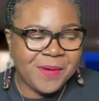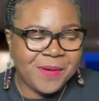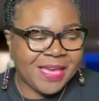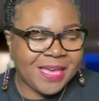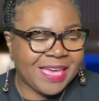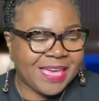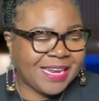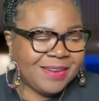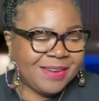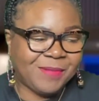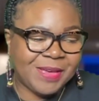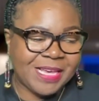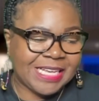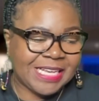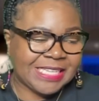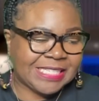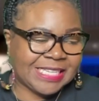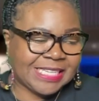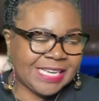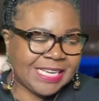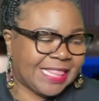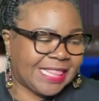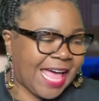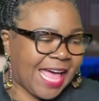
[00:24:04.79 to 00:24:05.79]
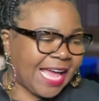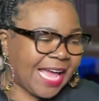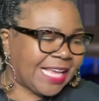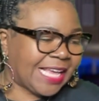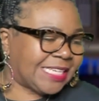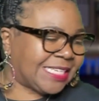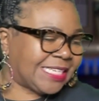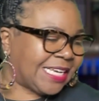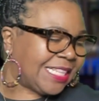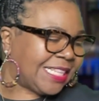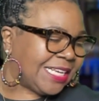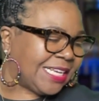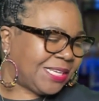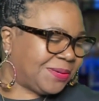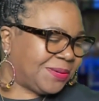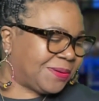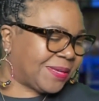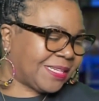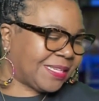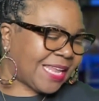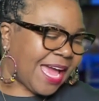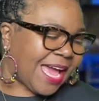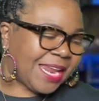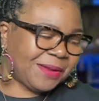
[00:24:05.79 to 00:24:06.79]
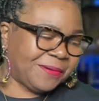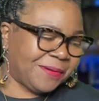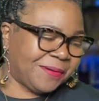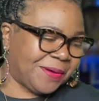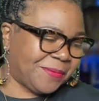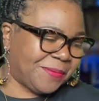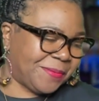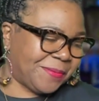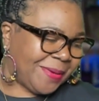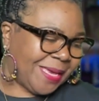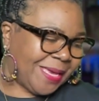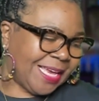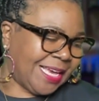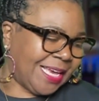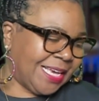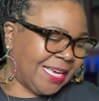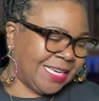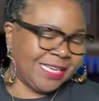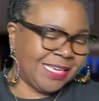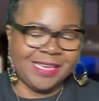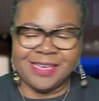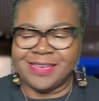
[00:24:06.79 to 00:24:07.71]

We can still like each other. You cannot agree with me.